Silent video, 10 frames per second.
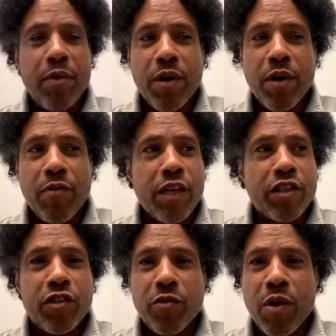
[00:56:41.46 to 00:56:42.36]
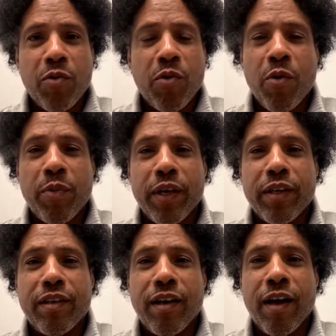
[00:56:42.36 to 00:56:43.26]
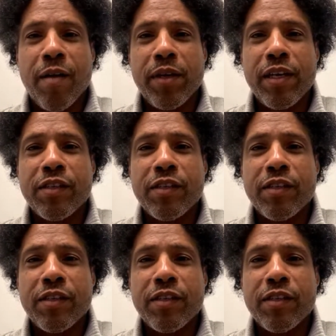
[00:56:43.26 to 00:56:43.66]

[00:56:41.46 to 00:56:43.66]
one directional. It won't be. Because